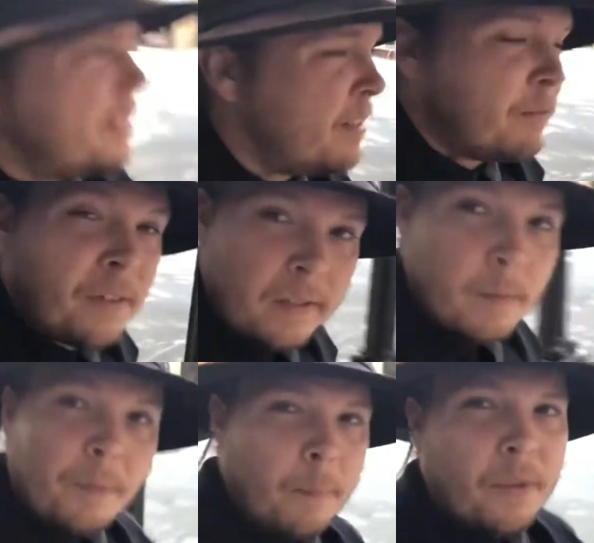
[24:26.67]
and for some
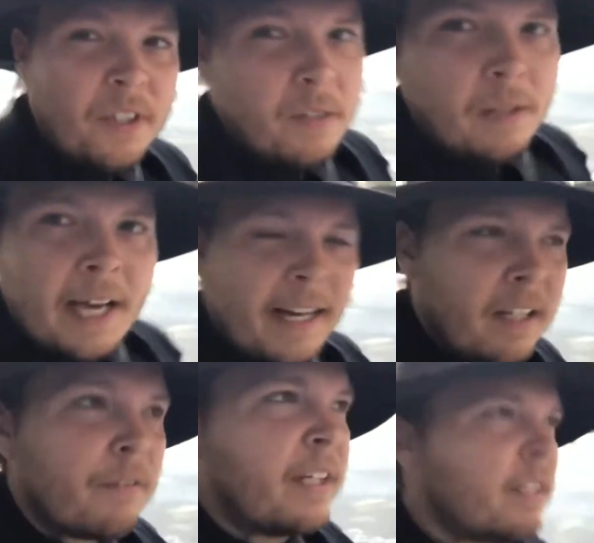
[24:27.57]
people still kind
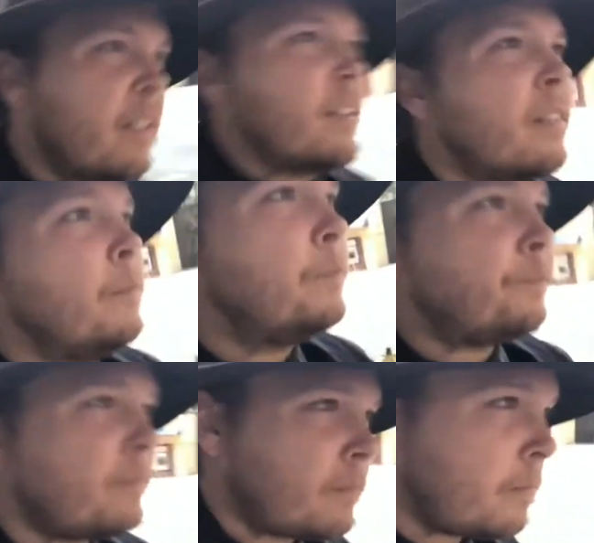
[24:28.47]
of is,
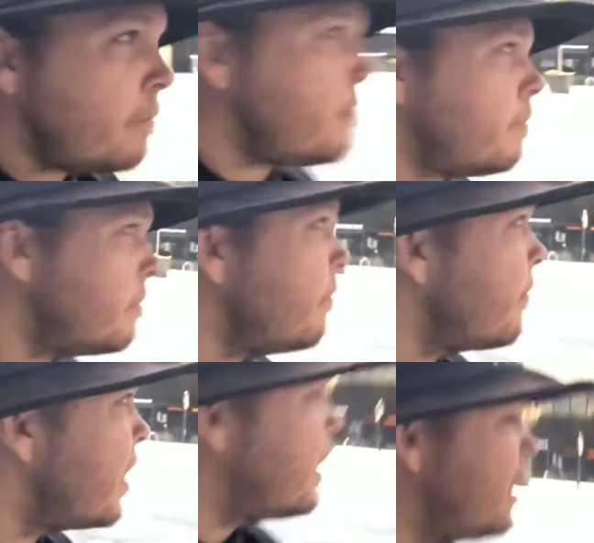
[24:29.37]

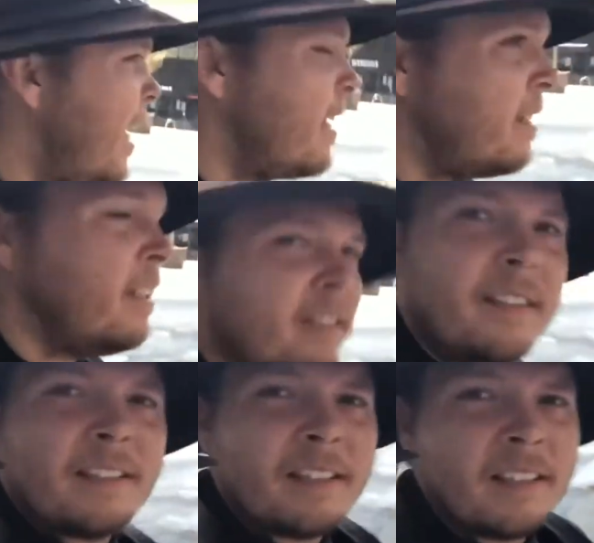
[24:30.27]
the nastiest,